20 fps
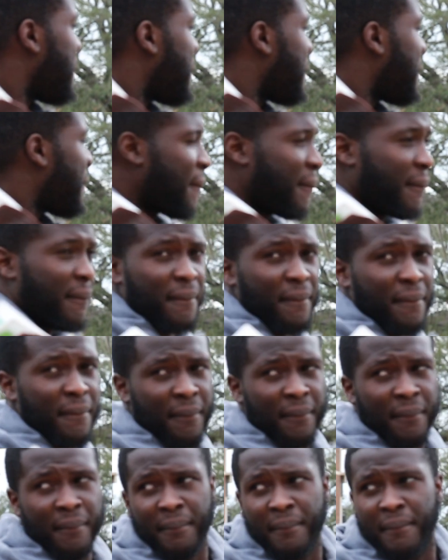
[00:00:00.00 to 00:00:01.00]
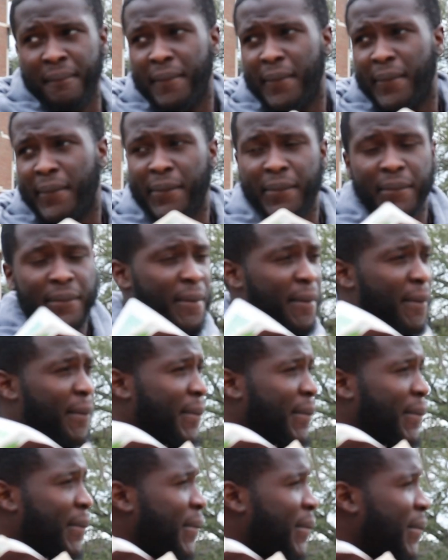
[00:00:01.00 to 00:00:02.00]

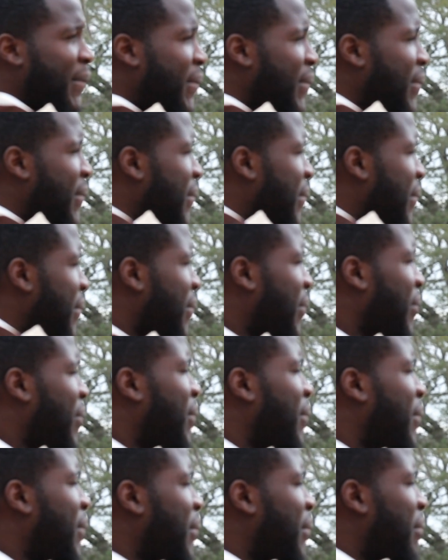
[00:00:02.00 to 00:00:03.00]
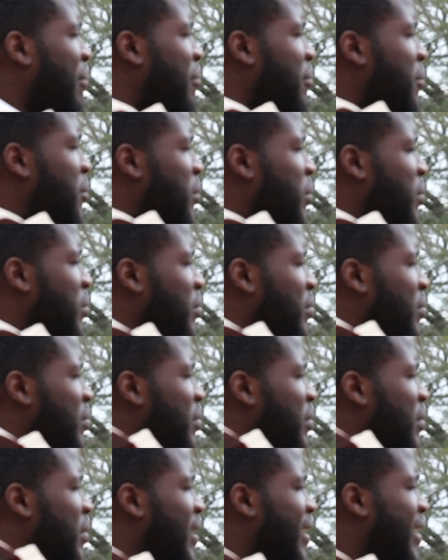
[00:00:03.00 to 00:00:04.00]

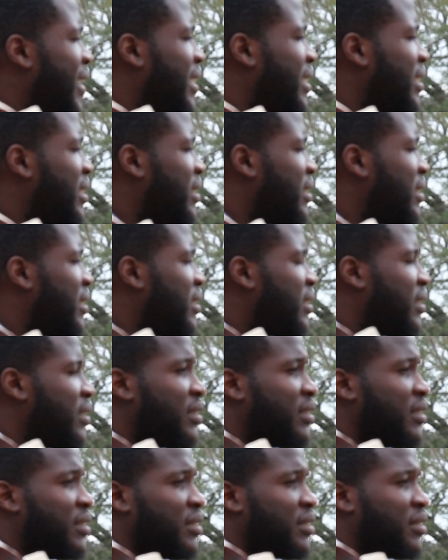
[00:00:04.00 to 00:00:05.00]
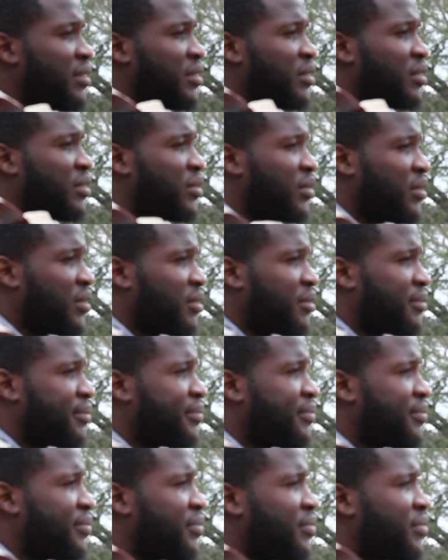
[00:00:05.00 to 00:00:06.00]

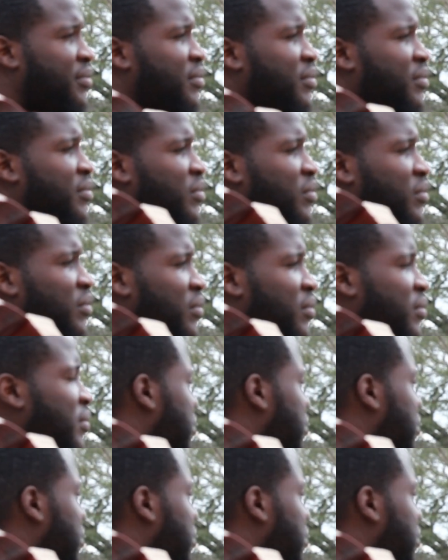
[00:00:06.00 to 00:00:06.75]
[no speech]